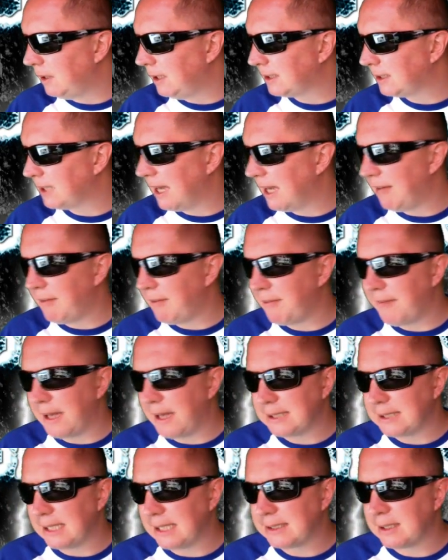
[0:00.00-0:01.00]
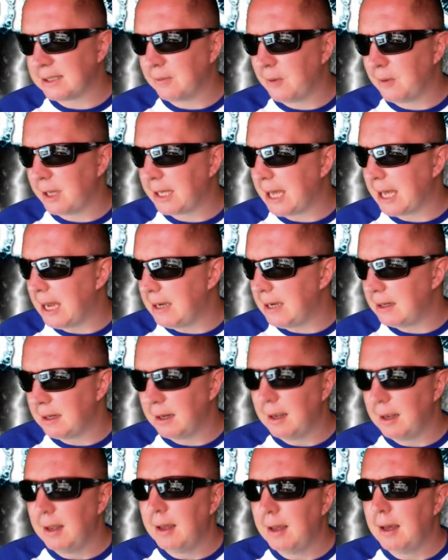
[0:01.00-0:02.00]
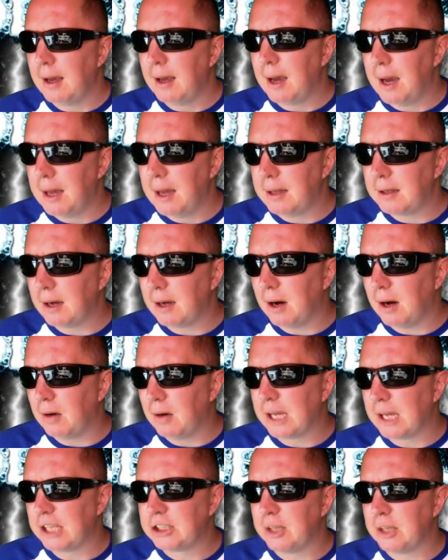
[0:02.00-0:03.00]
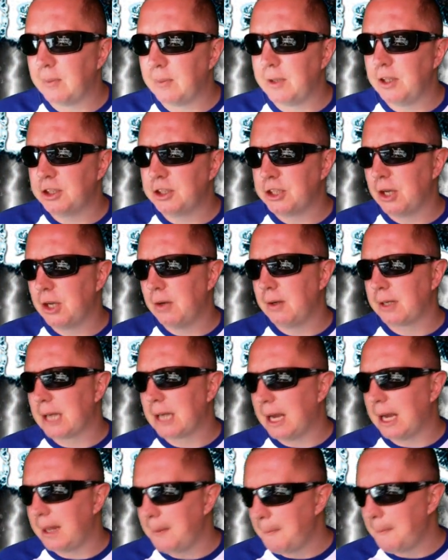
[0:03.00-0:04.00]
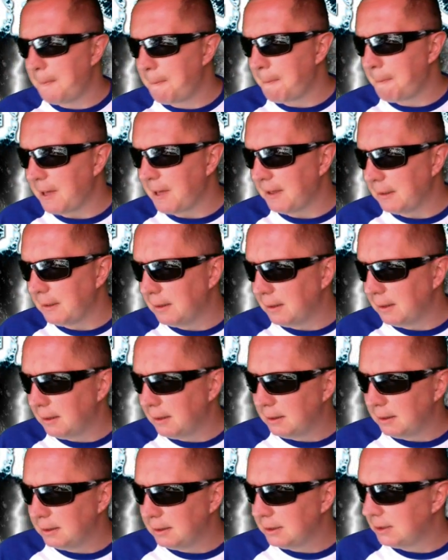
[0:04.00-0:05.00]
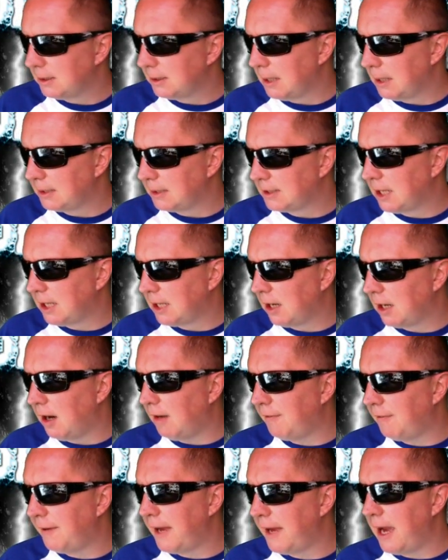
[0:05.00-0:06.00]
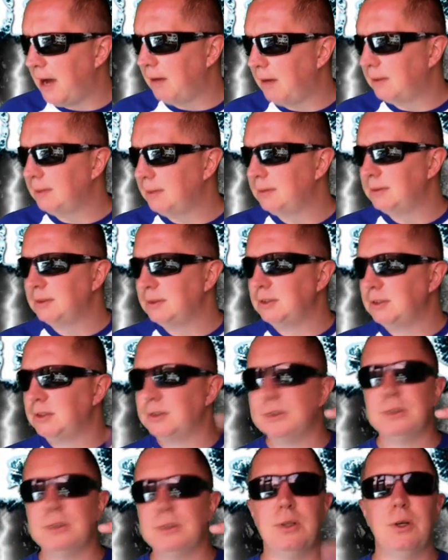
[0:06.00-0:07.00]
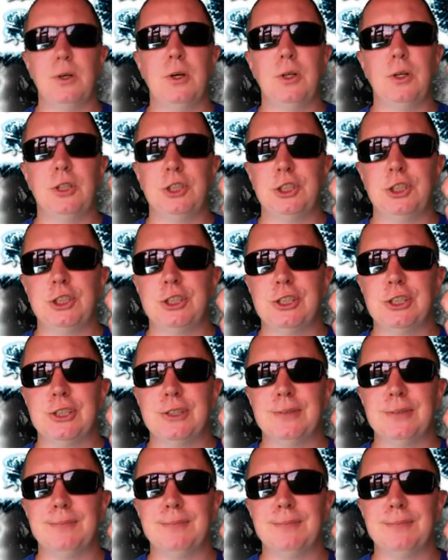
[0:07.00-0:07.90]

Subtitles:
listen, have a fantastic weekend, and I'll catch up with you soon, okay? Ta-da for now. Oosh.